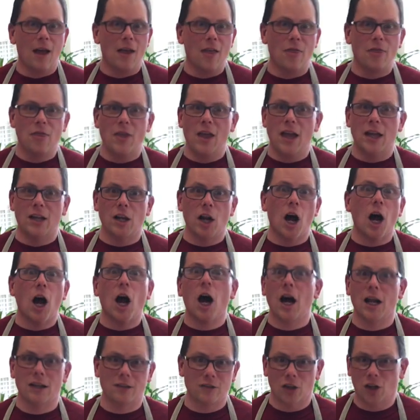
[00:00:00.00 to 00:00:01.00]
than
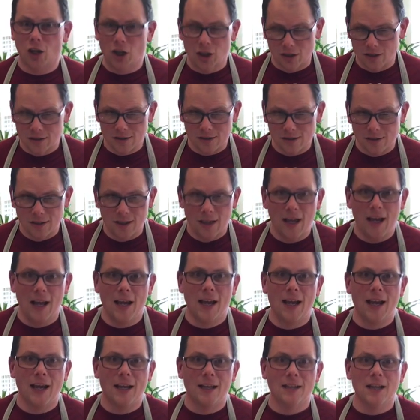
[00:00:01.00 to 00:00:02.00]
hot dogs.
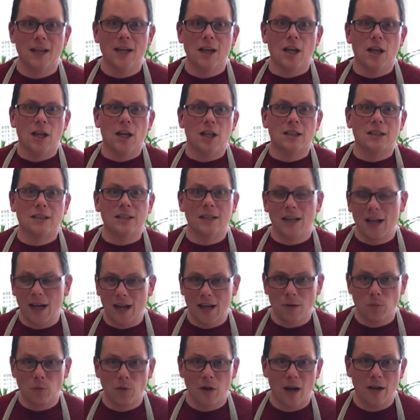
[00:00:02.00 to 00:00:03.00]
And
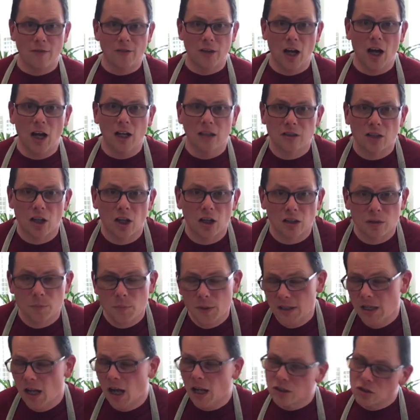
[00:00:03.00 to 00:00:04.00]
tonight we're having hot dogs,
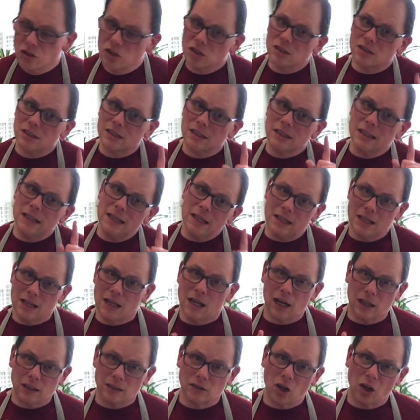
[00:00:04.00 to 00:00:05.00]
but not just any
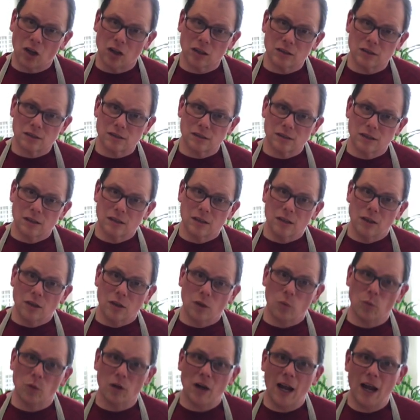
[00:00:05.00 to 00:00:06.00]
hot dogs.
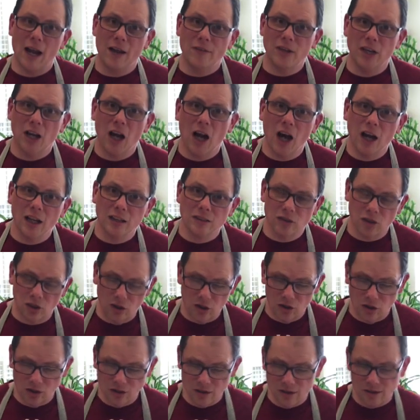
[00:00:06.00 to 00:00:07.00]
We're having hot
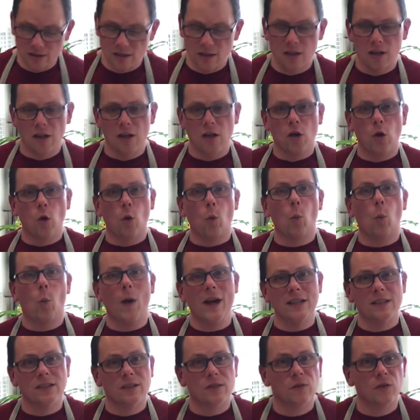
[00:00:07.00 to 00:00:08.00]
dogs
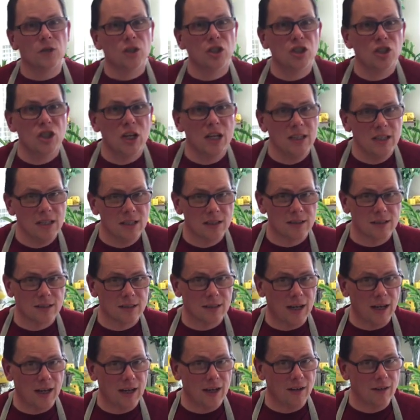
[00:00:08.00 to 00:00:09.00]
West Virginia
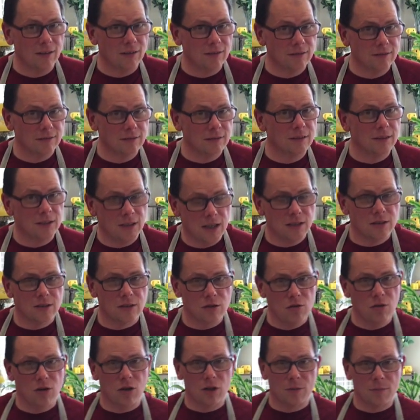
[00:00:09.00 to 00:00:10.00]
style. Yes,
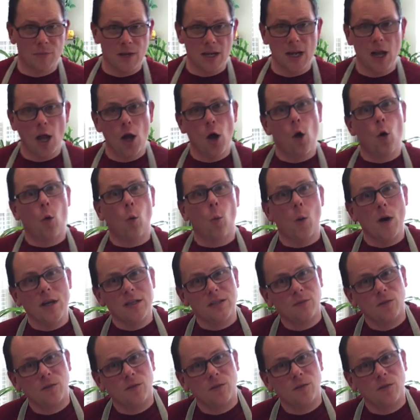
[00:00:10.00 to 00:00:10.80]
you heard me. West